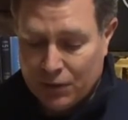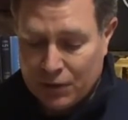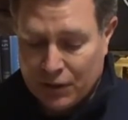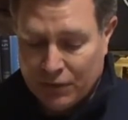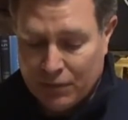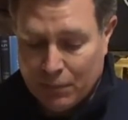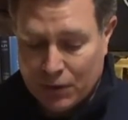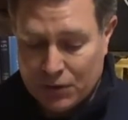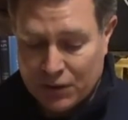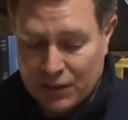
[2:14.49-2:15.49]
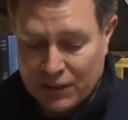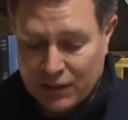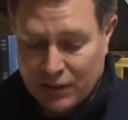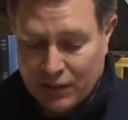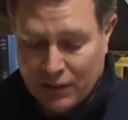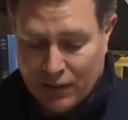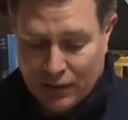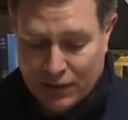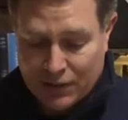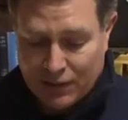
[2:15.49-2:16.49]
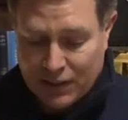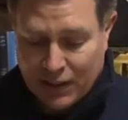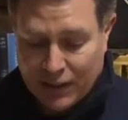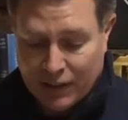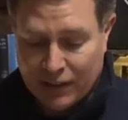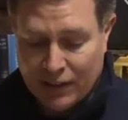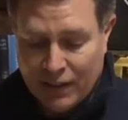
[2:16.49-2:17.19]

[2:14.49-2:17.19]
your servant Moses as saying,